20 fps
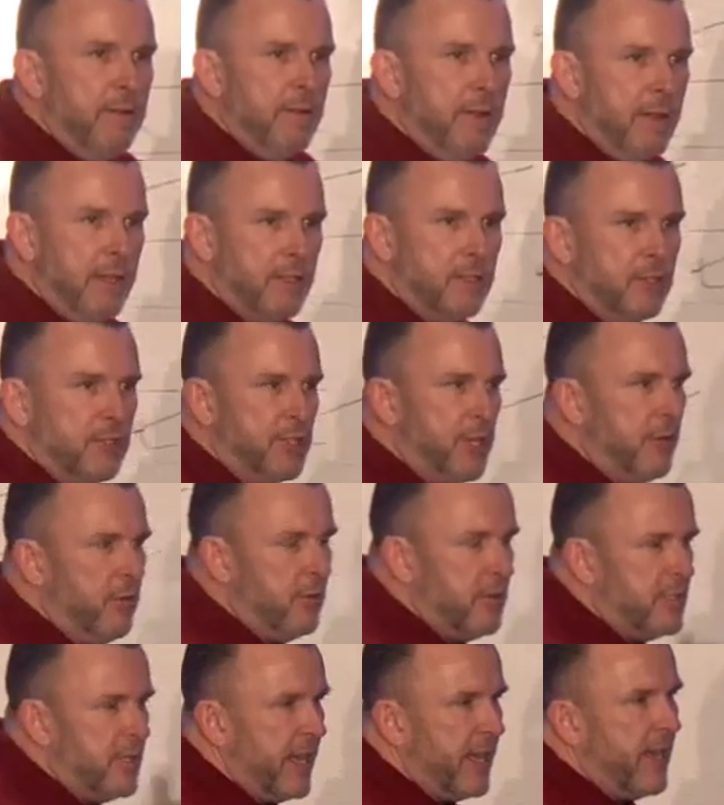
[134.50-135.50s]
These are general
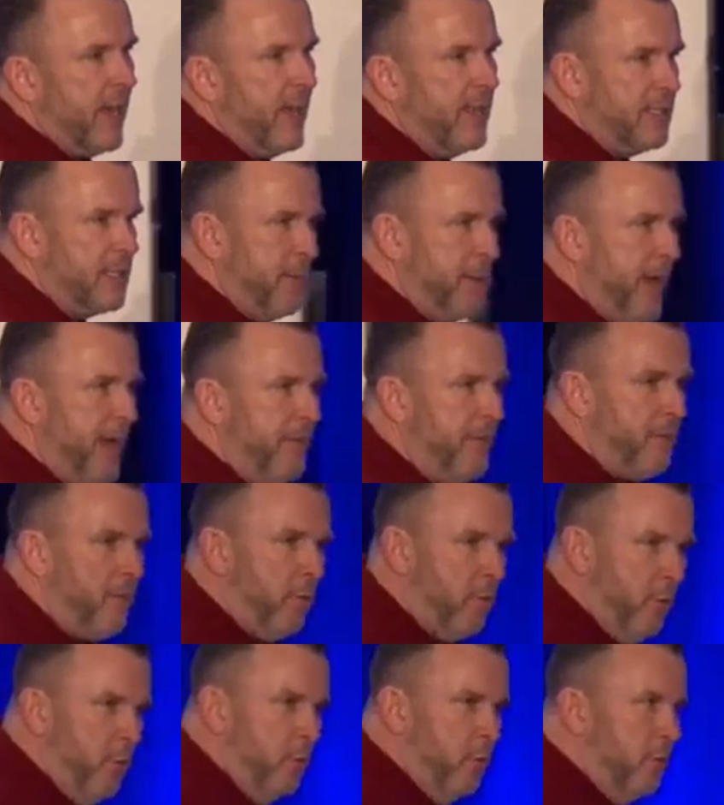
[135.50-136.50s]
psychology behavioral
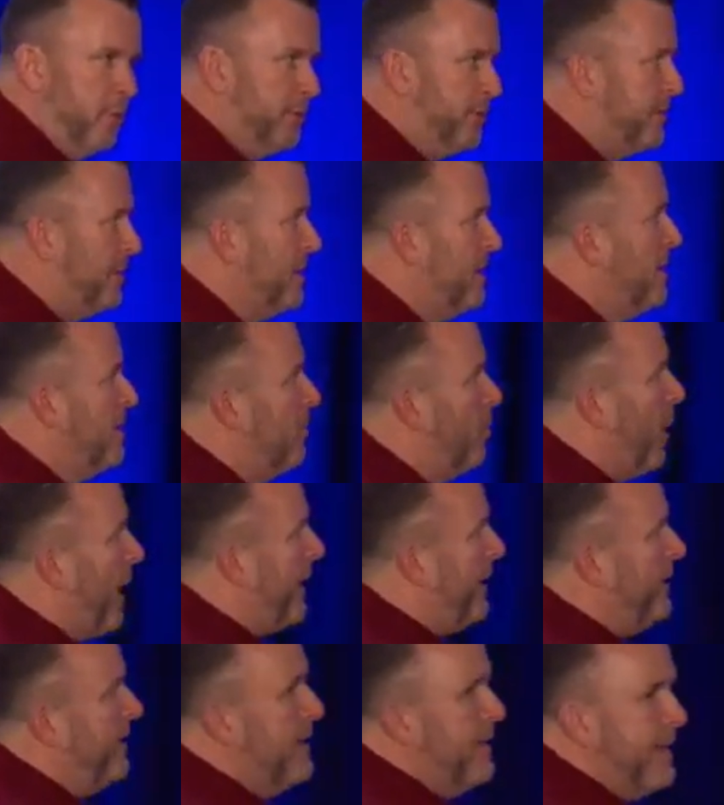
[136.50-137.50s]
rules,
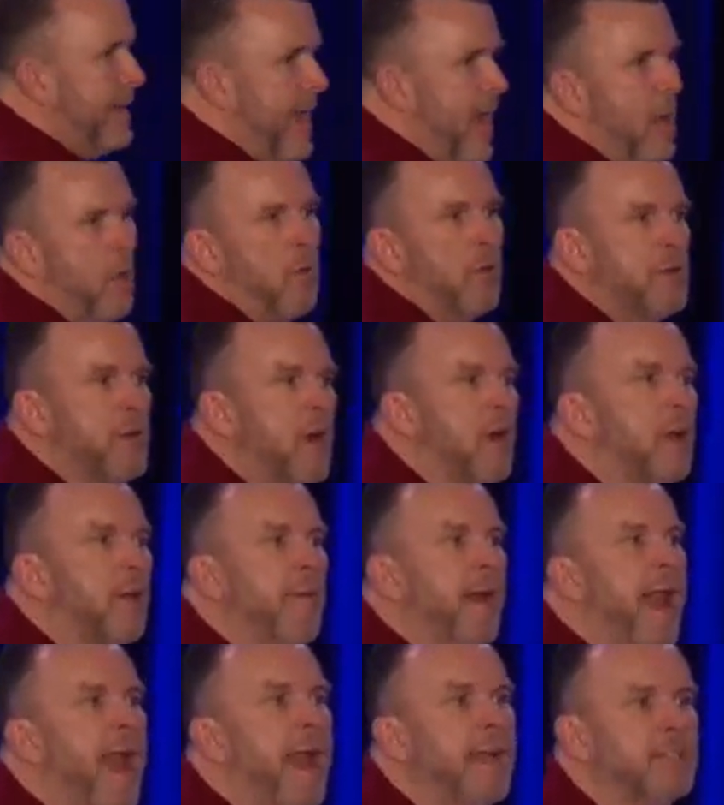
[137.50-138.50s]
right? Now we're talking
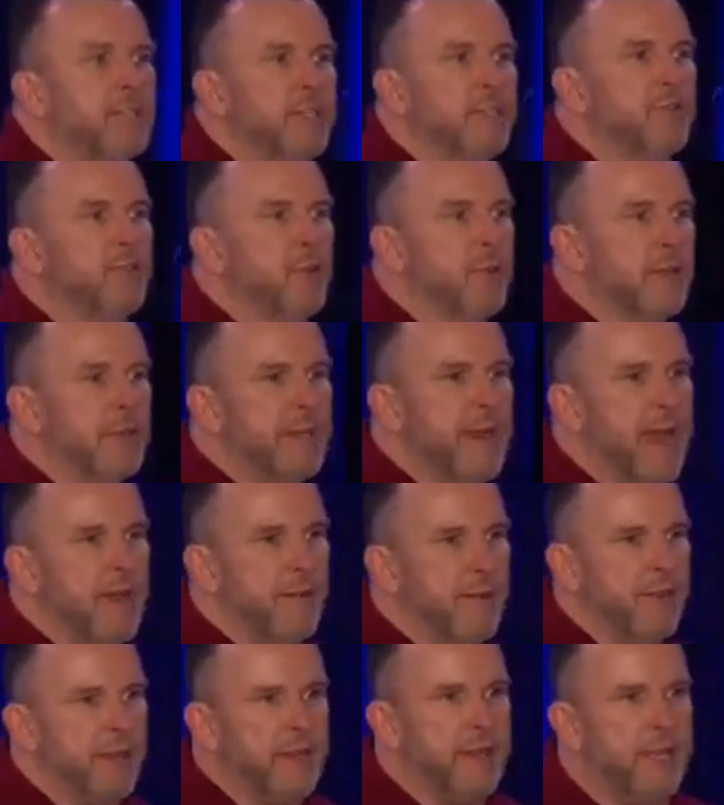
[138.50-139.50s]
about actually drilling down
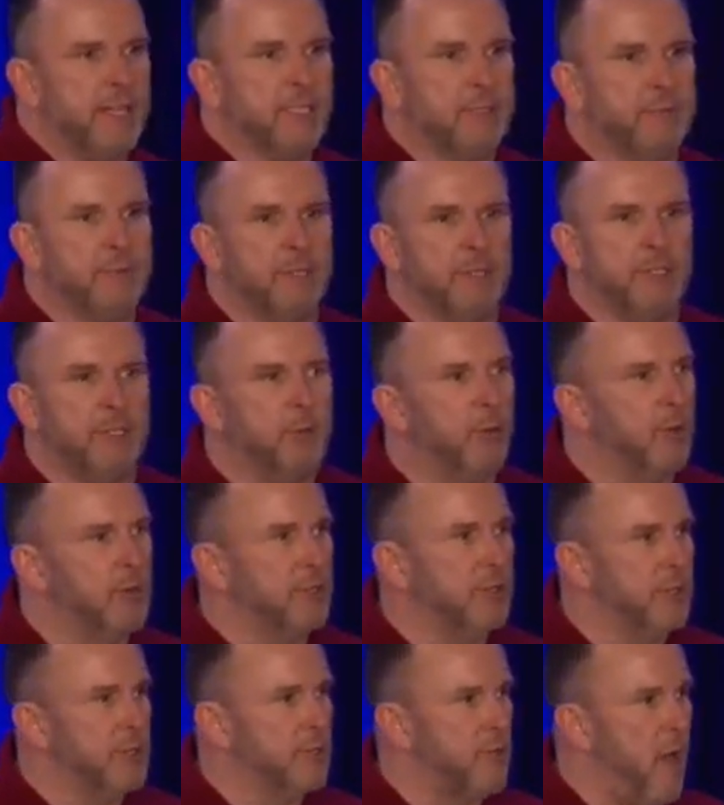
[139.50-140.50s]
to the customer that you want
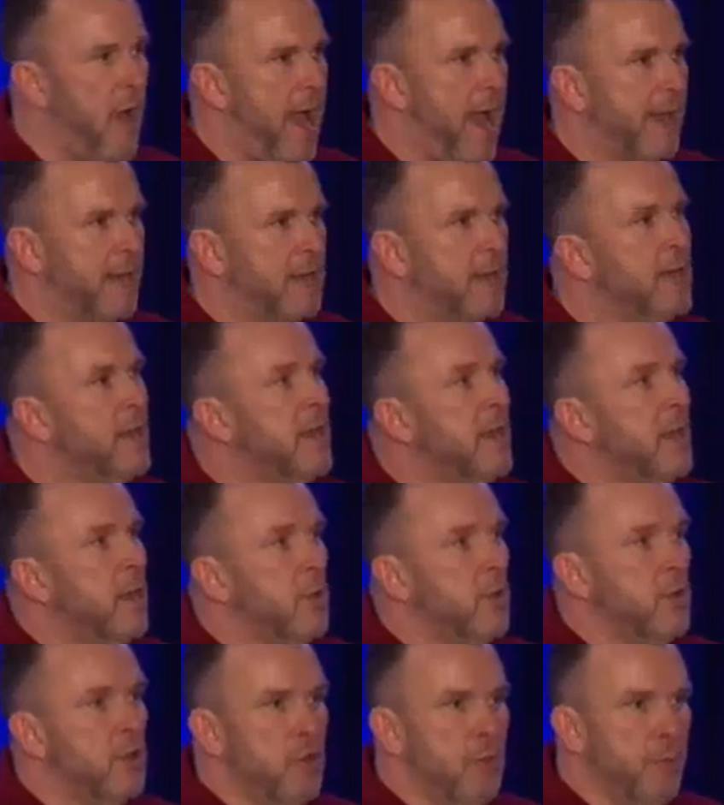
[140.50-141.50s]
to attract, who
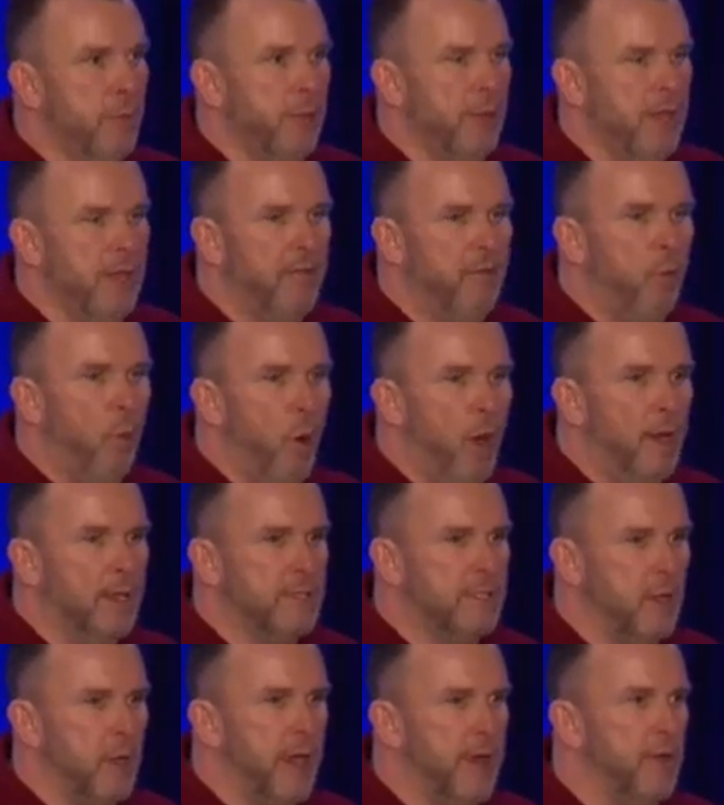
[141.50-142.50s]
you believe
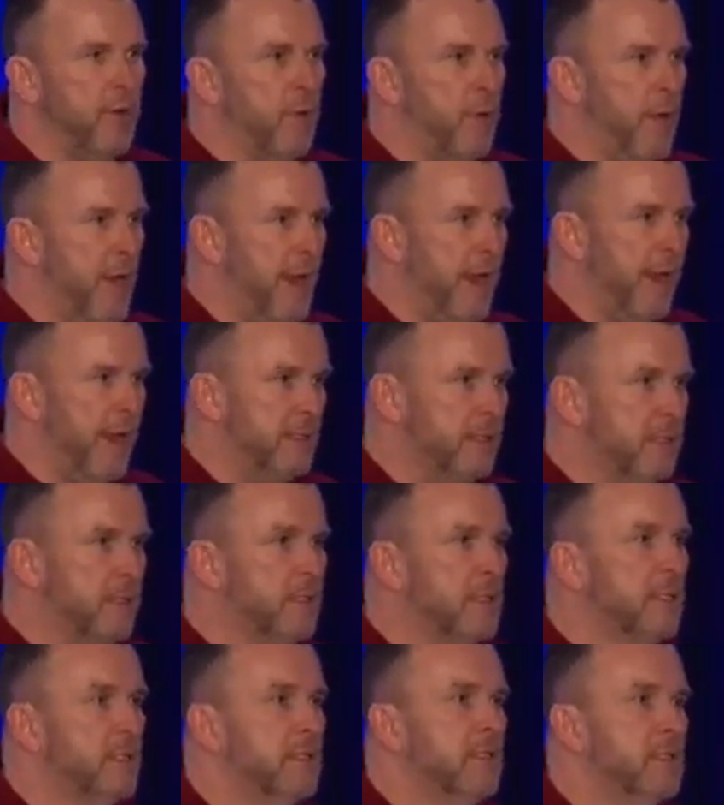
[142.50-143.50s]
wants and or needs
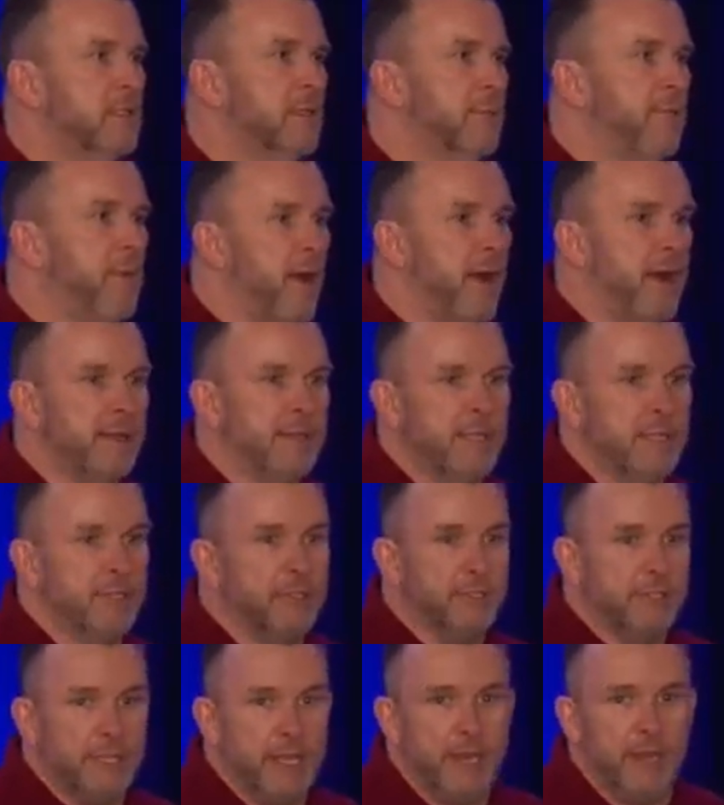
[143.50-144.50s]
the product that
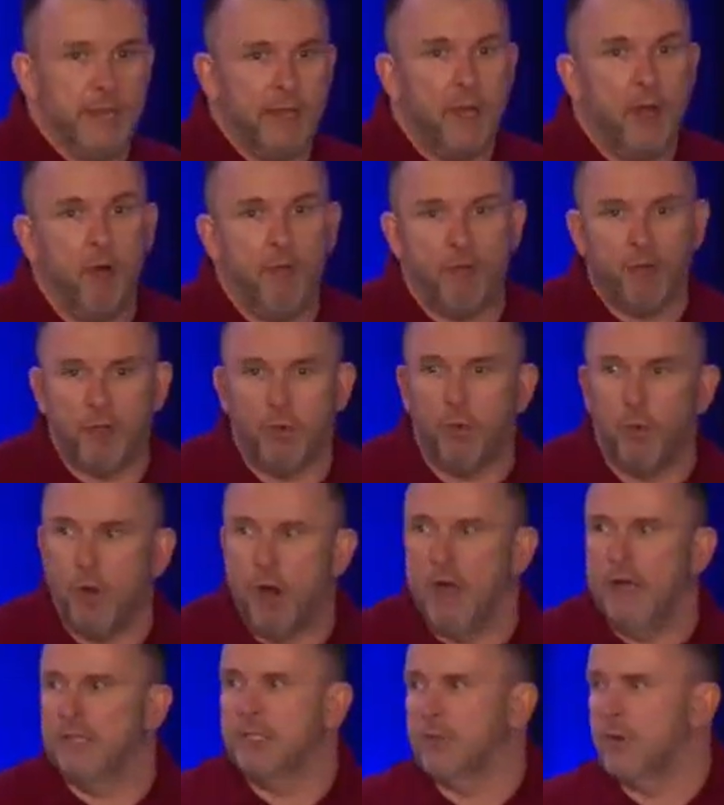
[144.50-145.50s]
you're selling, hopefully
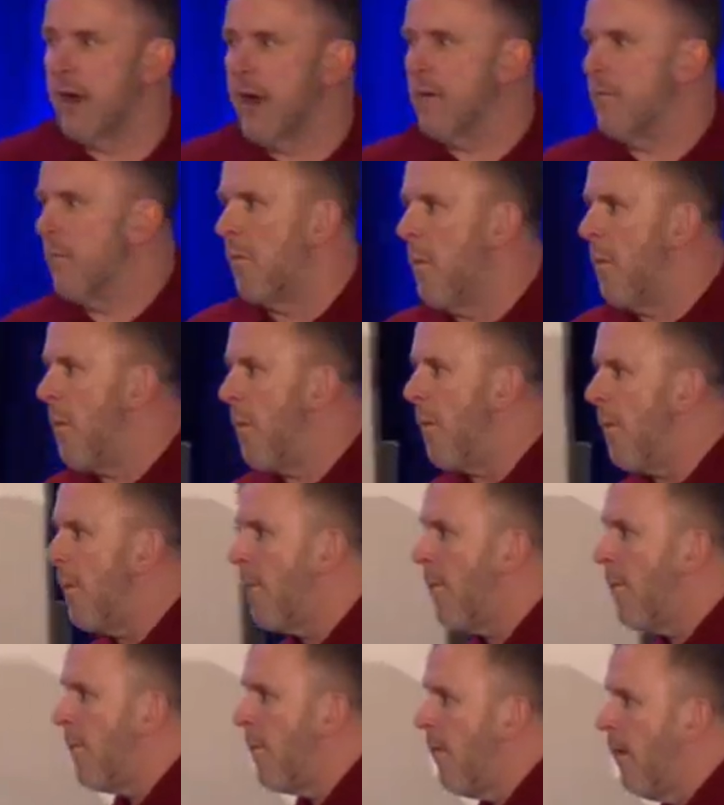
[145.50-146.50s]
wants, right?
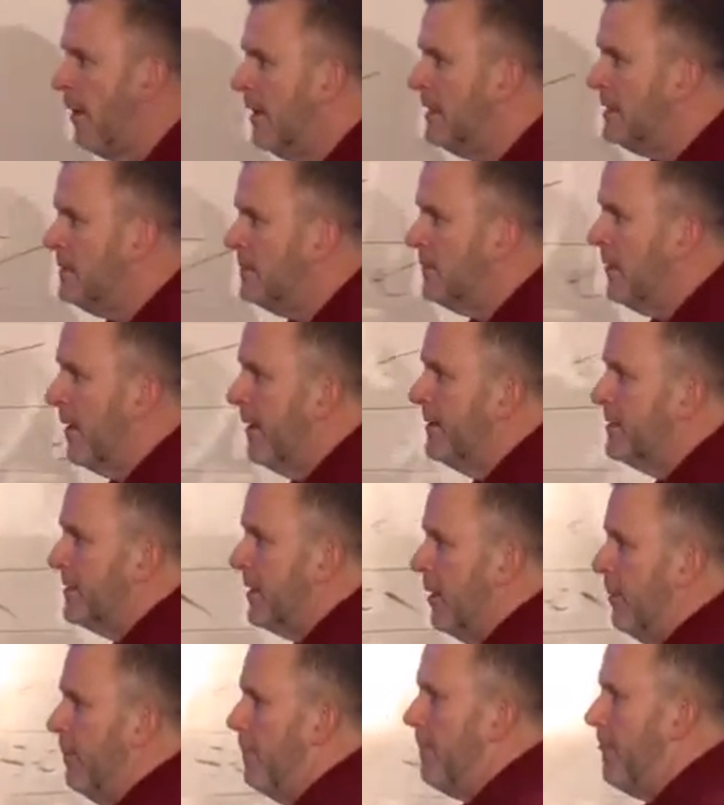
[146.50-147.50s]

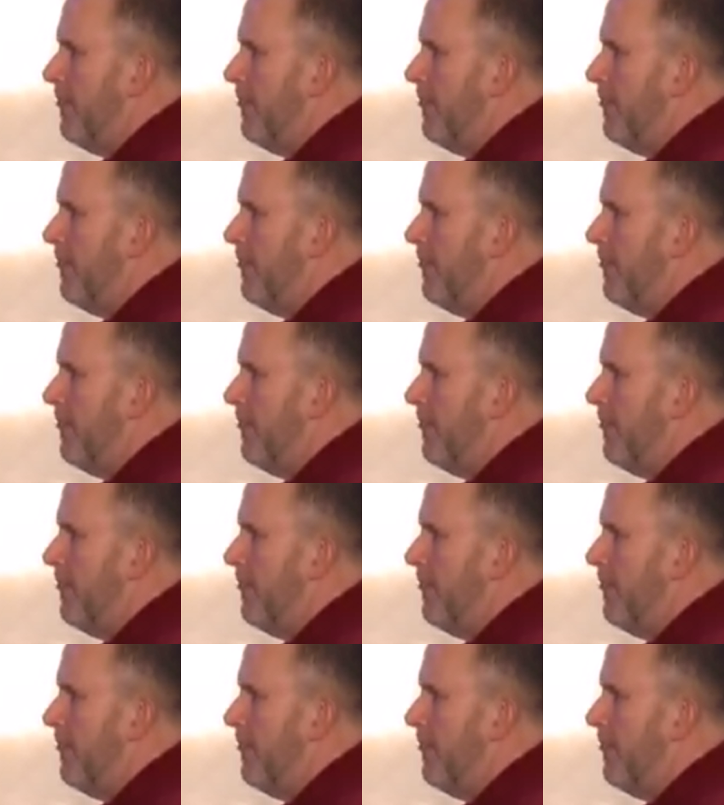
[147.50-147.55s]
So